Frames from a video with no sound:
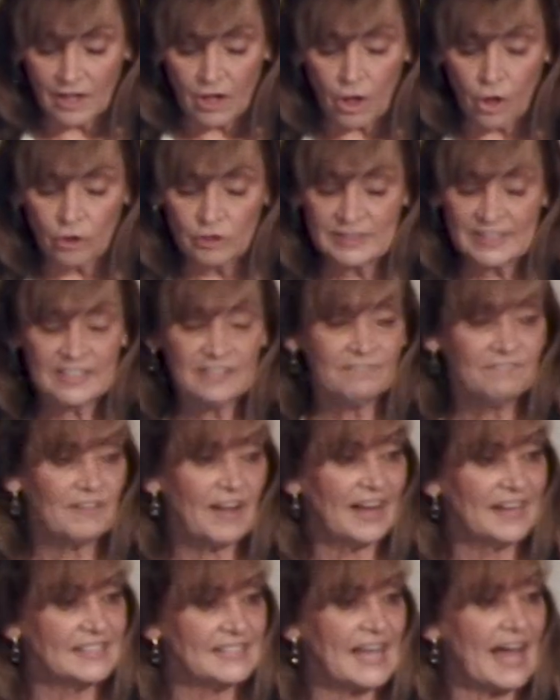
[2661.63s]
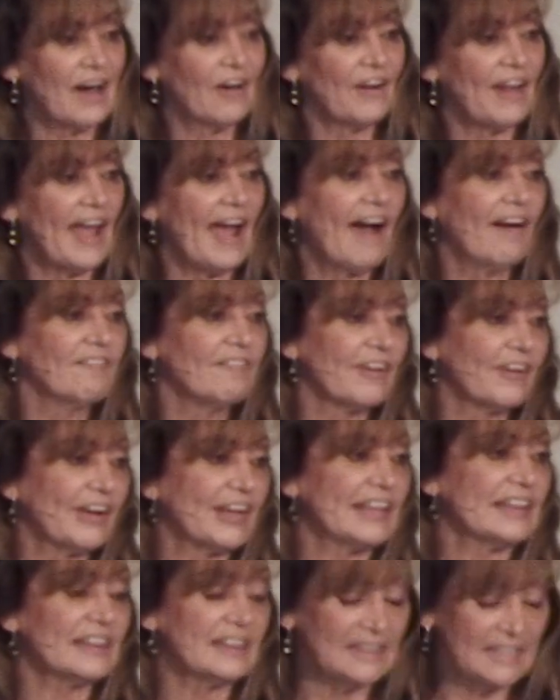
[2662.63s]
only to find out how
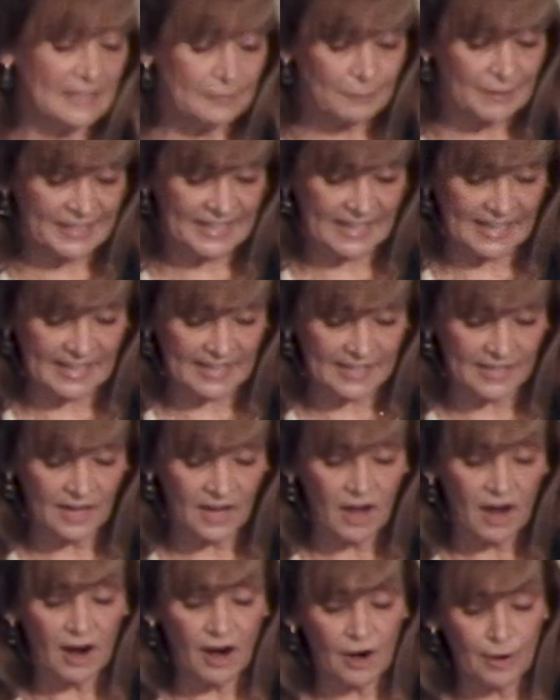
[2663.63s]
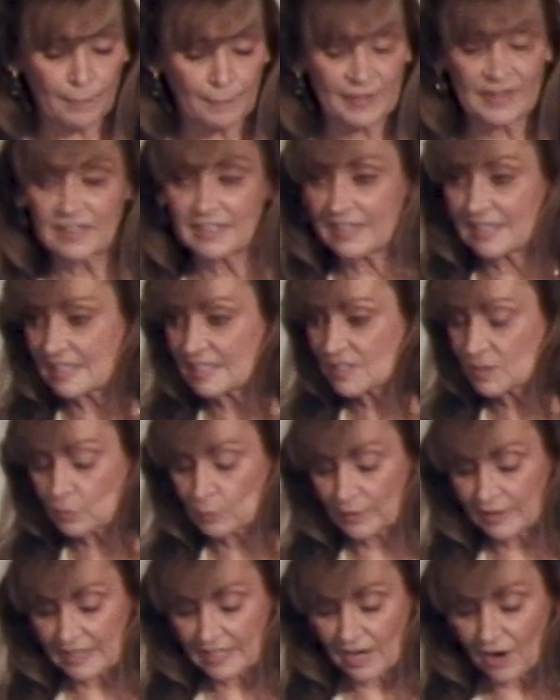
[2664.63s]
very limited our abilities
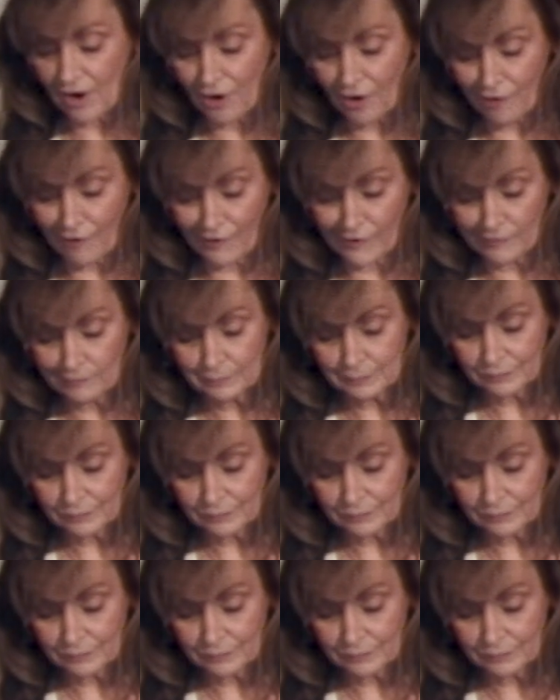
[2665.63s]
really are.